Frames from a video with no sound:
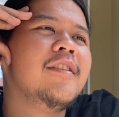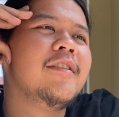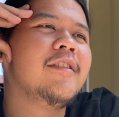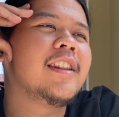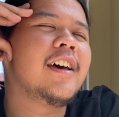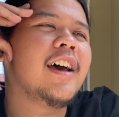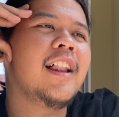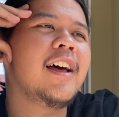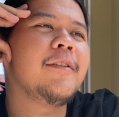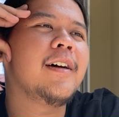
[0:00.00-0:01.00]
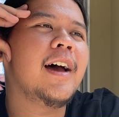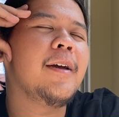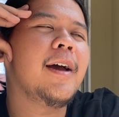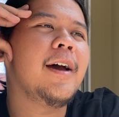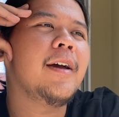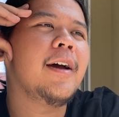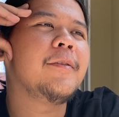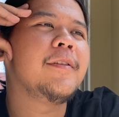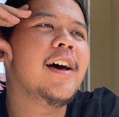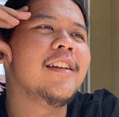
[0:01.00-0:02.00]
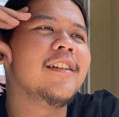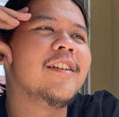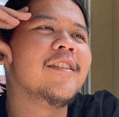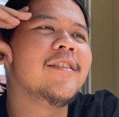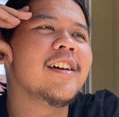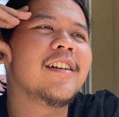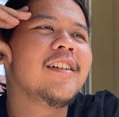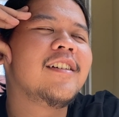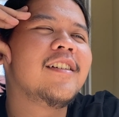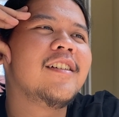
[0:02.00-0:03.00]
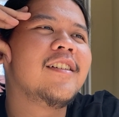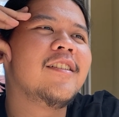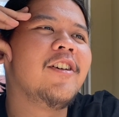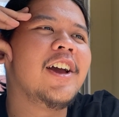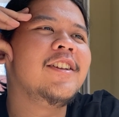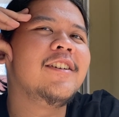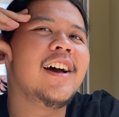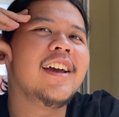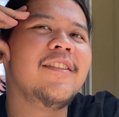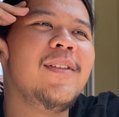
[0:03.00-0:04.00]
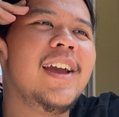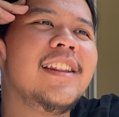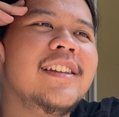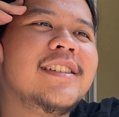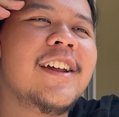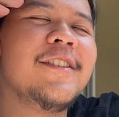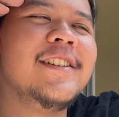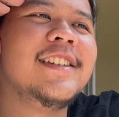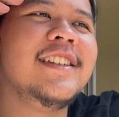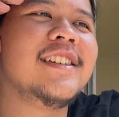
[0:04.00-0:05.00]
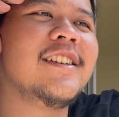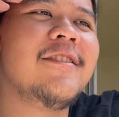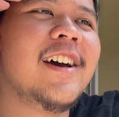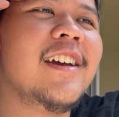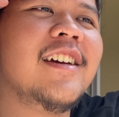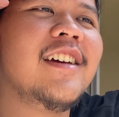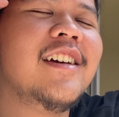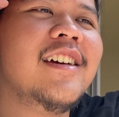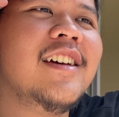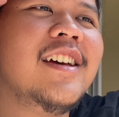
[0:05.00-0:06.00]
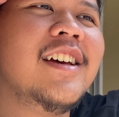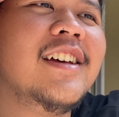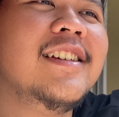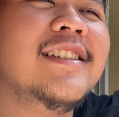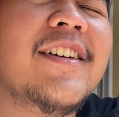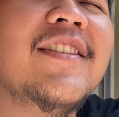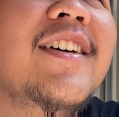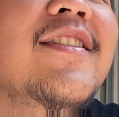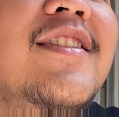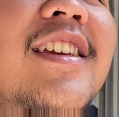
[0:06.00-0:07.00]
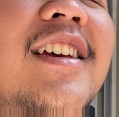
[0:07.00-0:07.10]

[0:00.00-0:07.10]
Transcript: what the hell I've done, like why do I made this kind of decision? Why sometimes